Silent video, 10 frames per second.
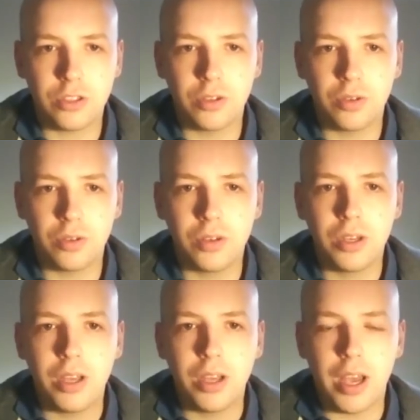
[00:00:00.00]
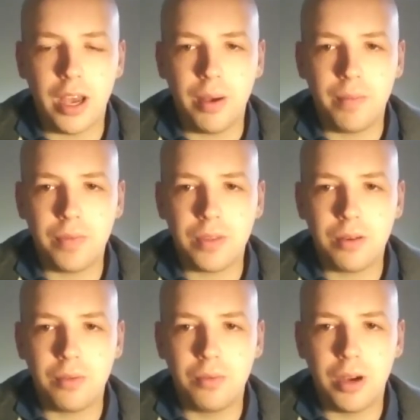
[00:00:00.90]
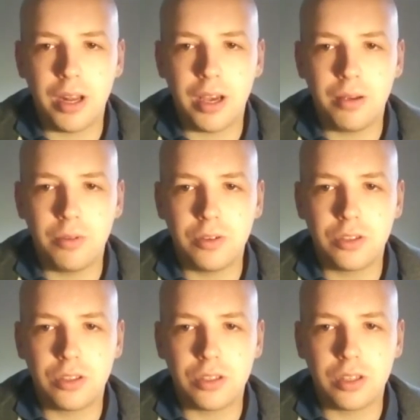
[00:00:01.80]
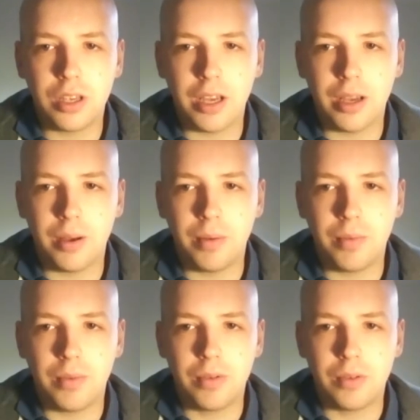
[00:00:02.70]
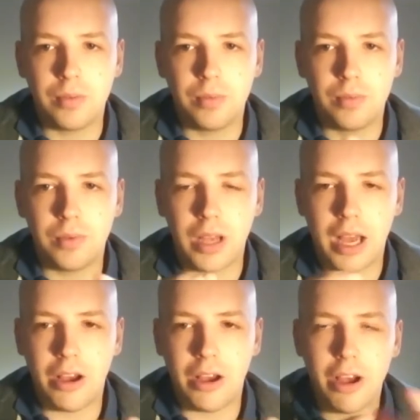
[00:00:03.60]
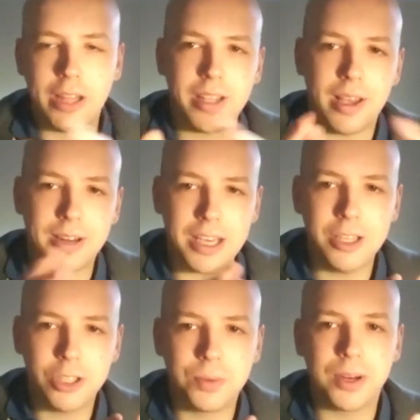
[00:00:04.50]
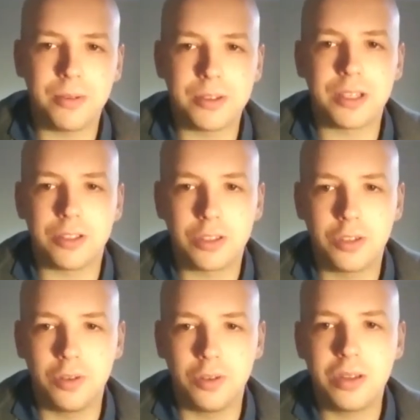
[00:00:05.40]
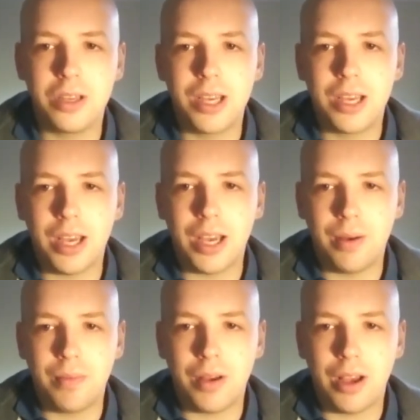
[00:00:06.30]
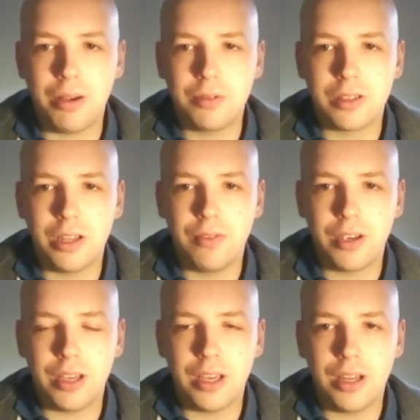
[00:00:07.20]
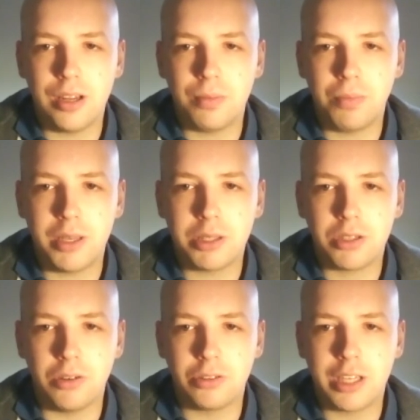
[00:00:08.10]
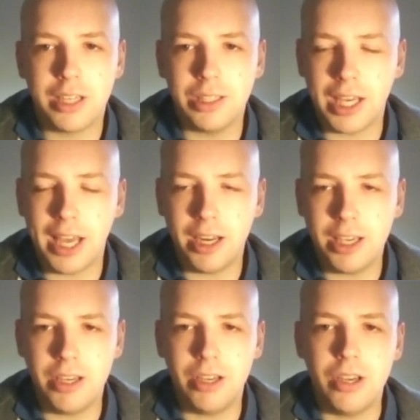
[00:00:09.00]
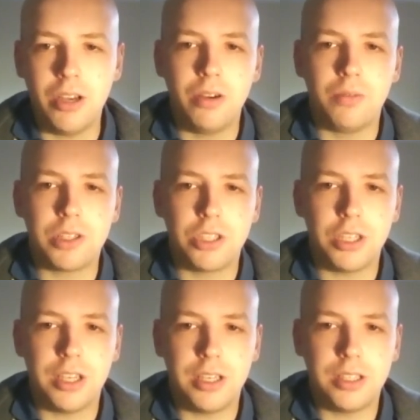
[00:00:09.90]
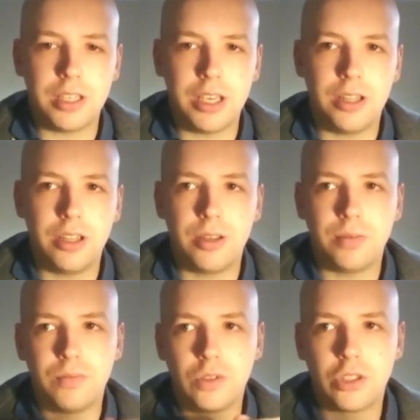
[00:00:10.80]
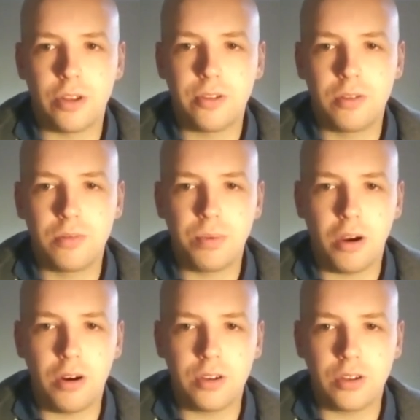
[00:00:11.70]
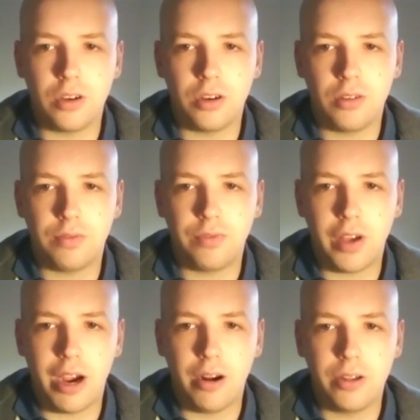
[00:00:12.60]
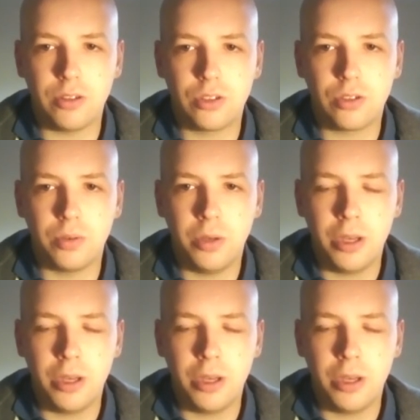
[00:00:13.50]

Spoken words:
So when I was at that age, when I was at school, I was living in a place called Kilkenny, which is in the southern part of Ireland. So